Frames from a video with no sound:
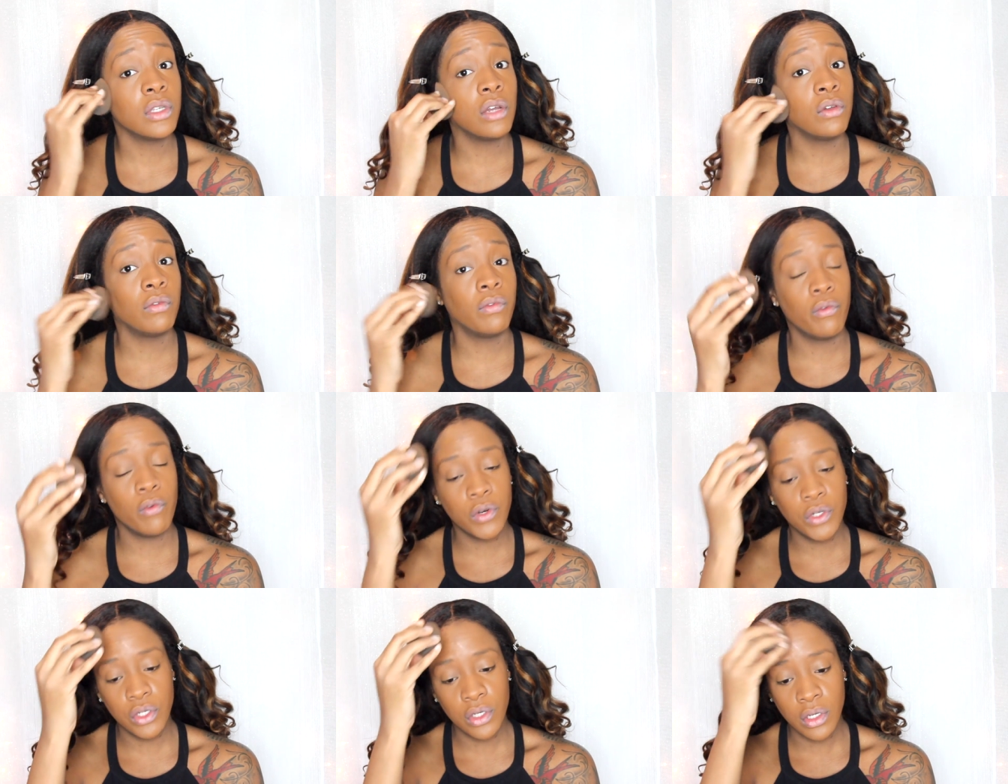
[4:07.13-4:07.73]

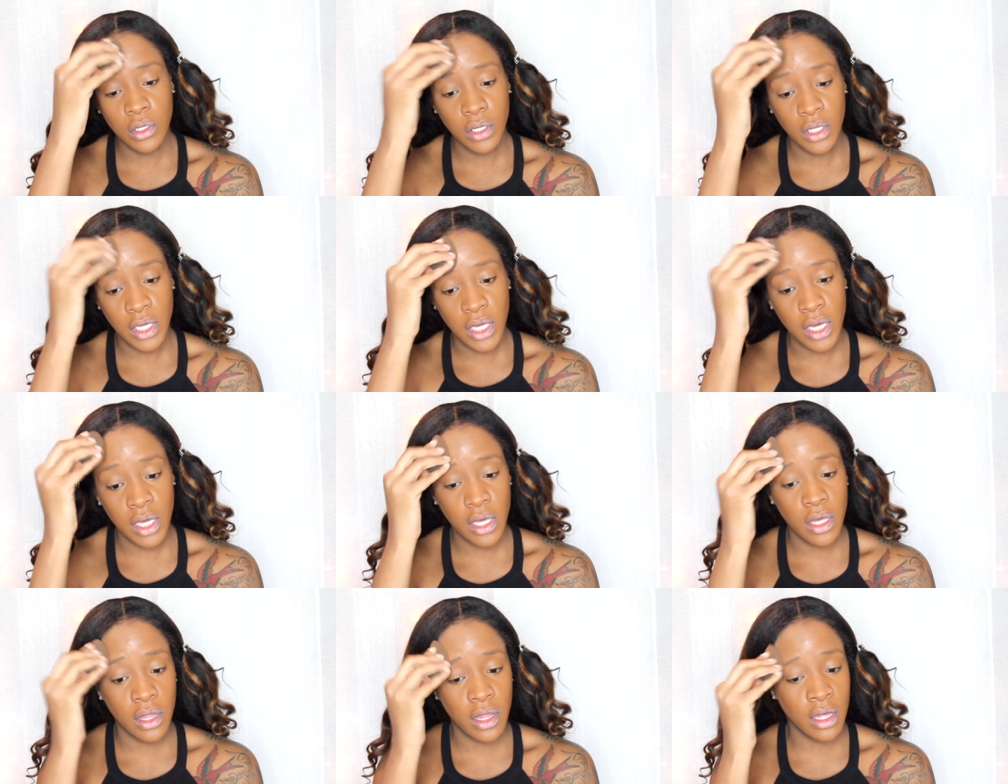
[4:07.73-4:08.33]

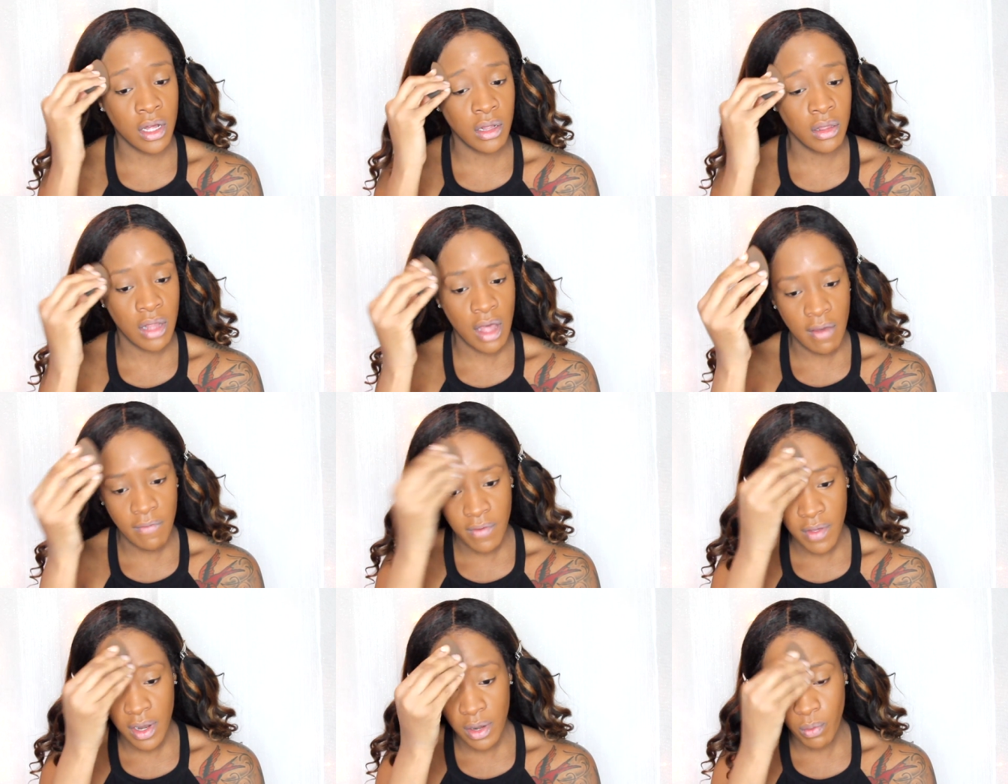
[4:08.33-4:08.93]
Unfortunately, the
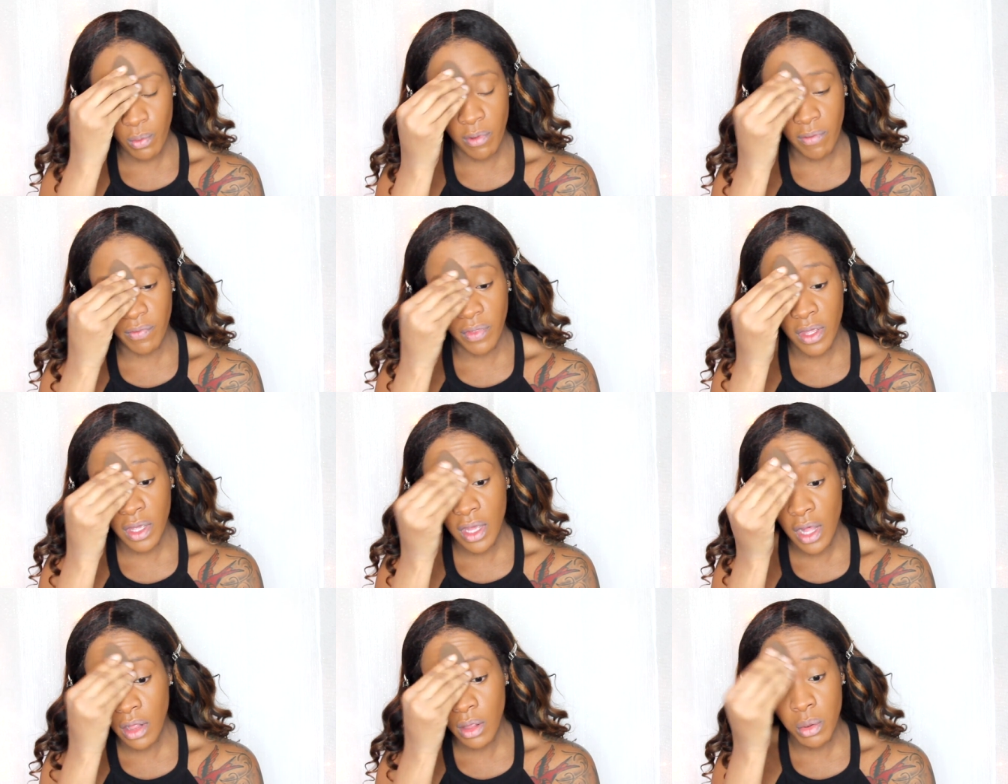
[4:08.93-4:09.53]
11 with
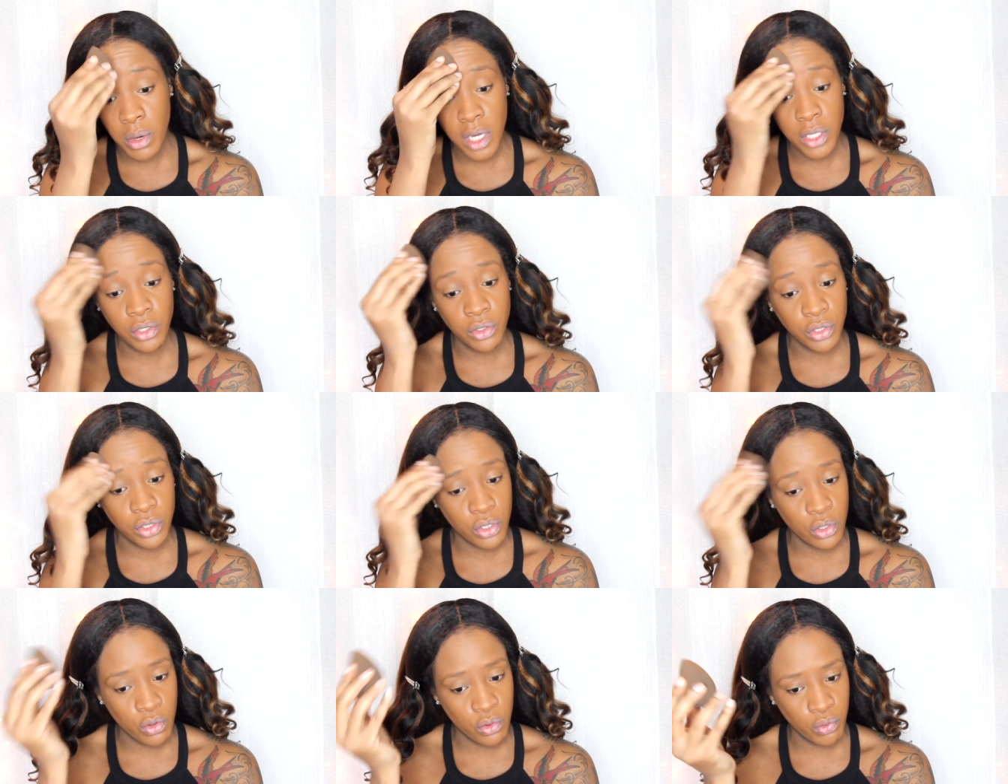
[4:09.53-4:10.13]
the yellow
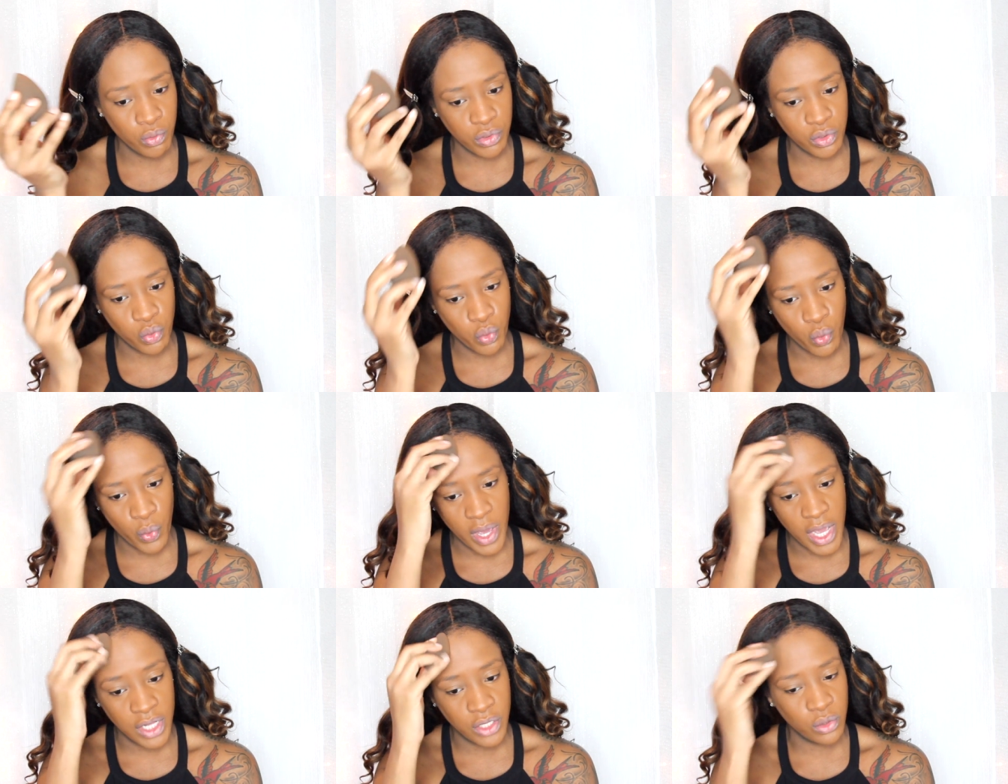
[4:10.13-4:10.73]
undertone was
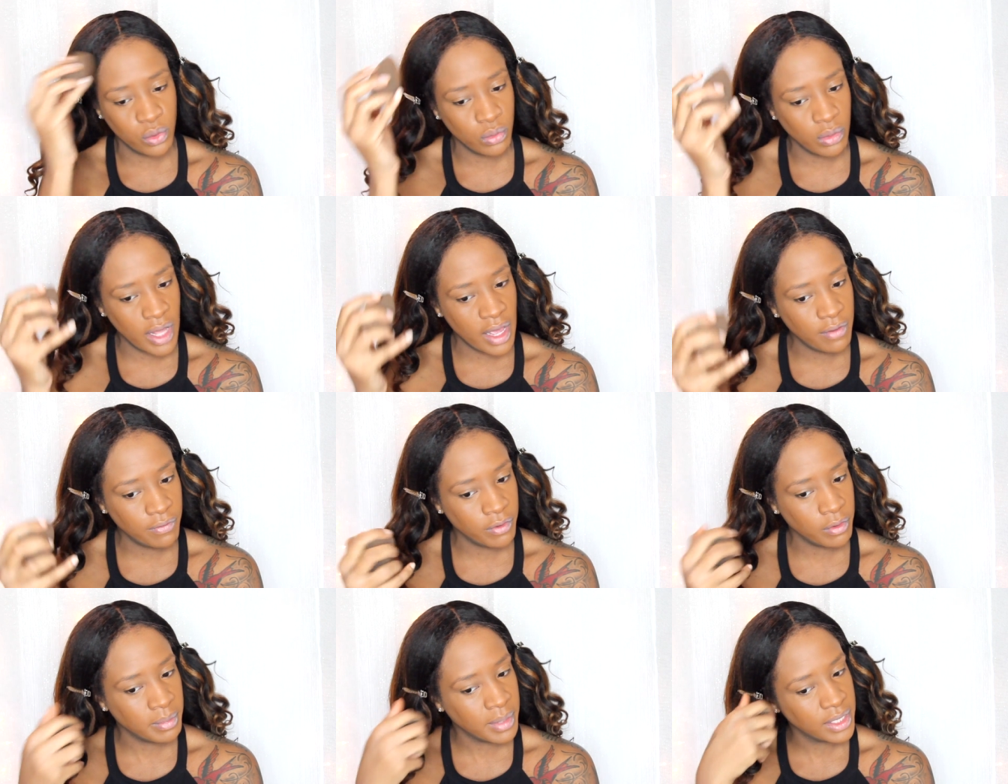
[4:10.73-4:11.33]
way too
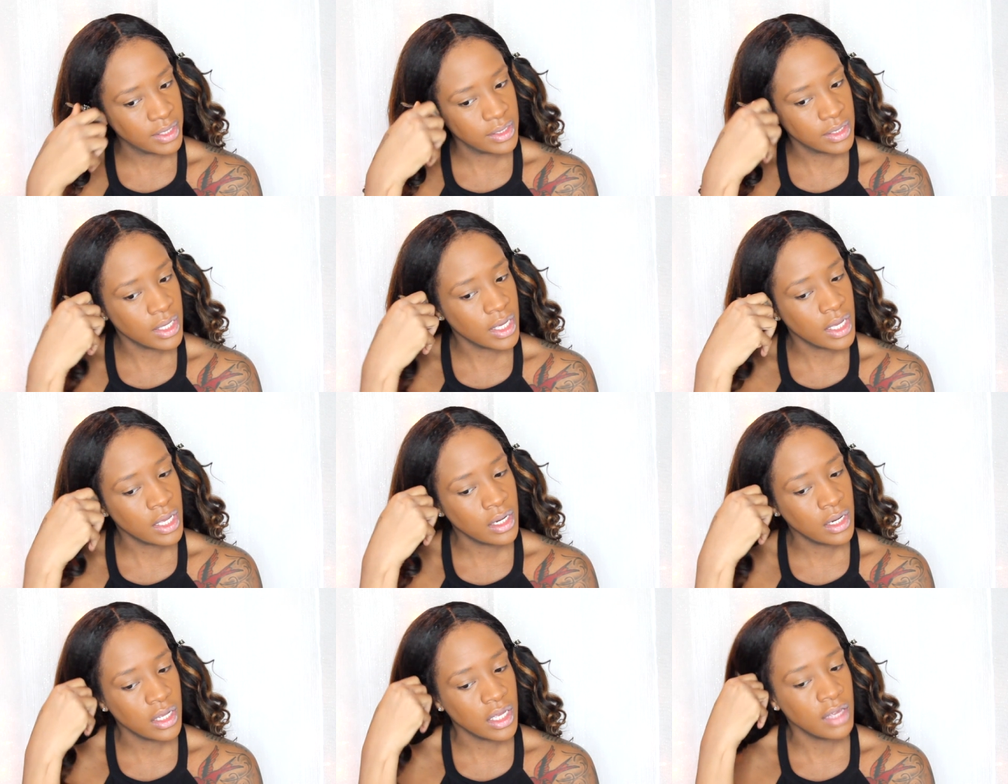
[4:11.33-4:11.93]
light for my
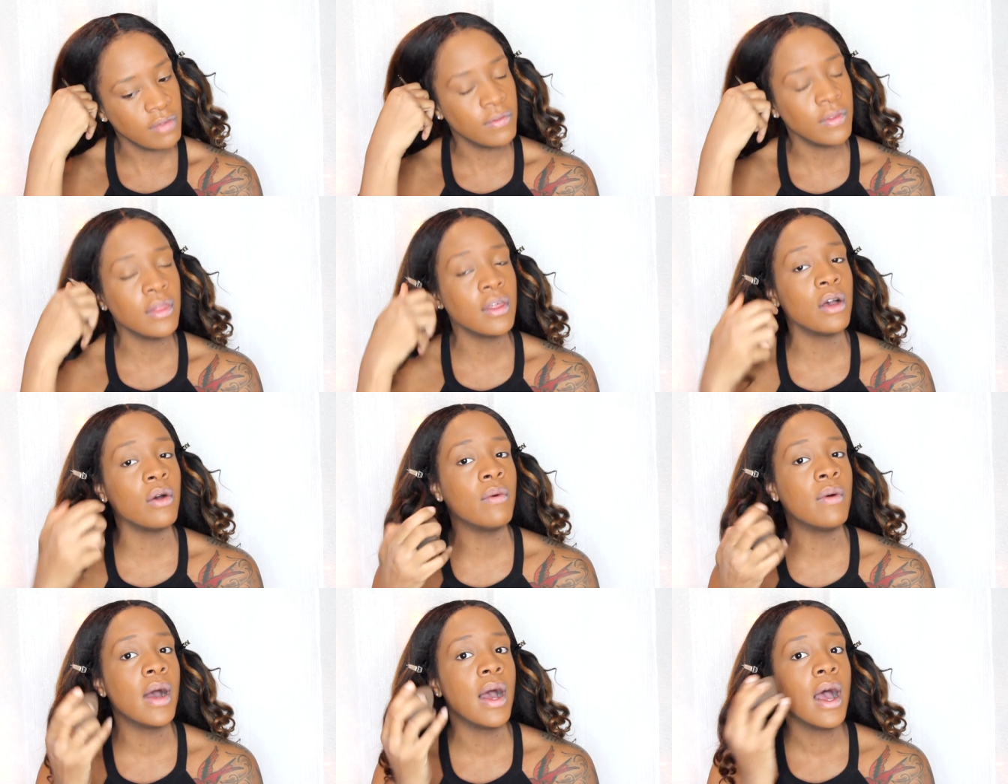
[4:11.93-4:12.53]
skin, even
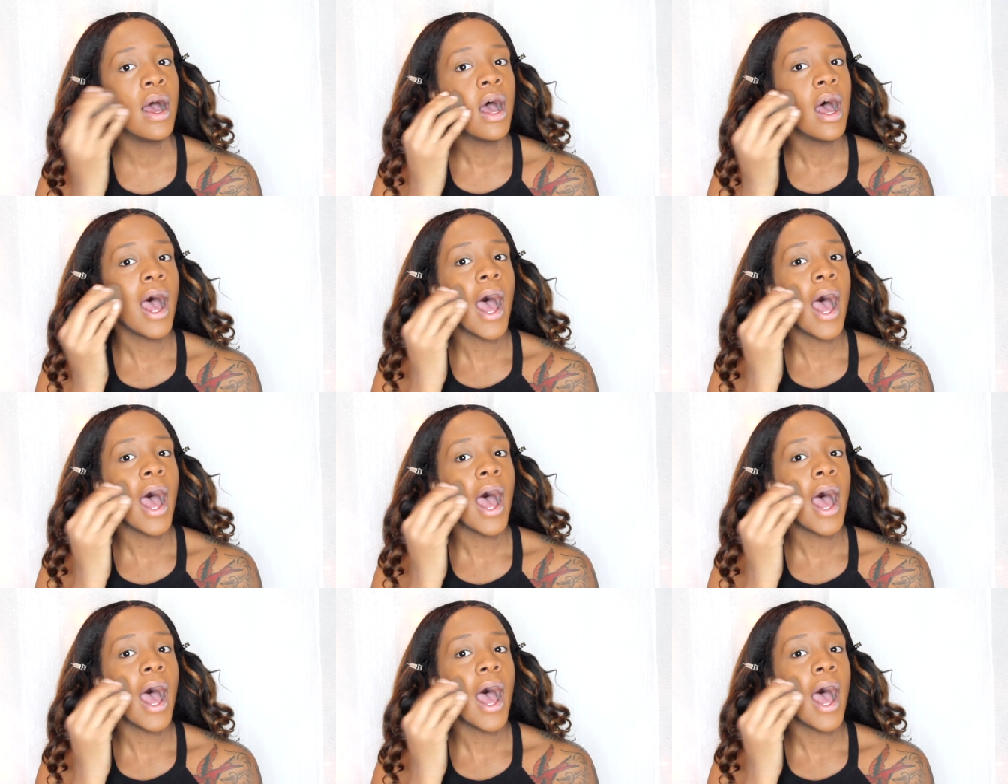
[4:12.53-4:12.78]
though